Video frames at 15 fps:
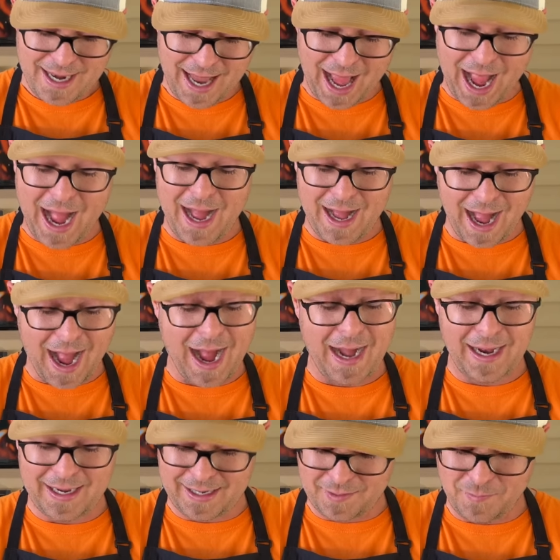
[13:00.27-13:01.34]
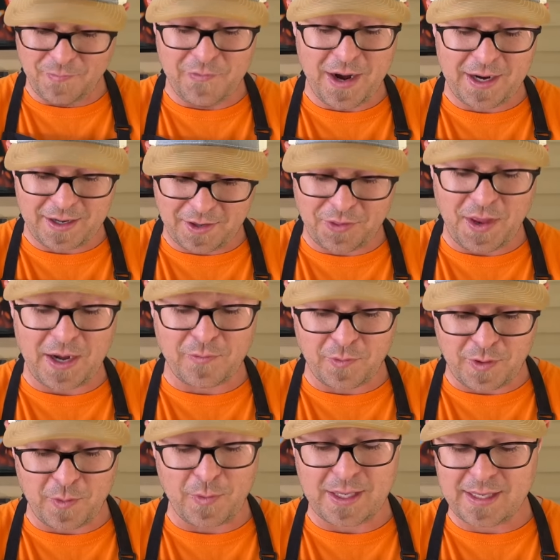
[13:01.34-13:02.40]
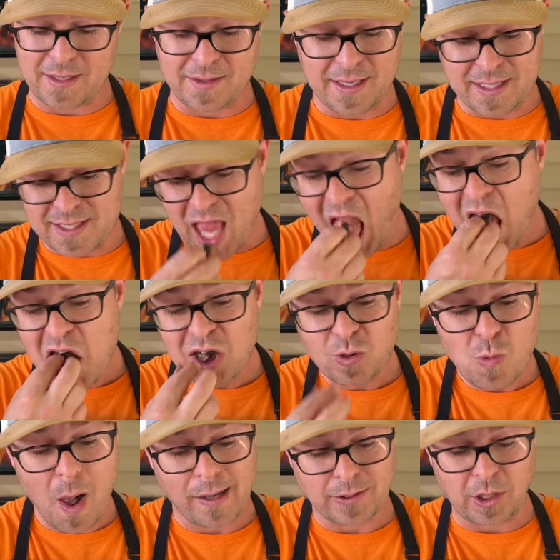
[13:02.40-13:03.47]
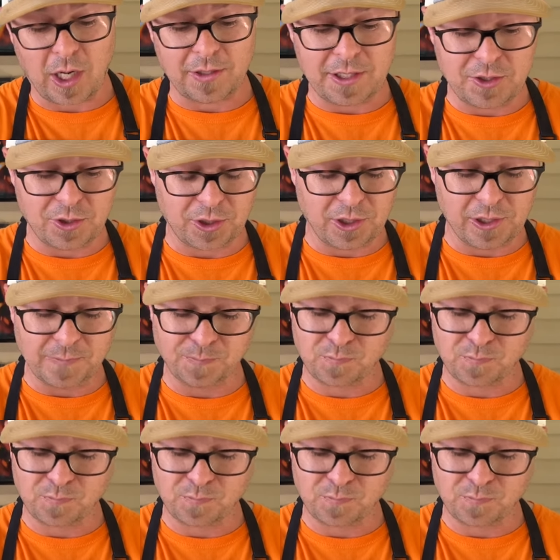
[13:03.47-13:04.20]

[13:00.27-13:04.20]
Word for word: I I am very thankful that we did these. God, these are good.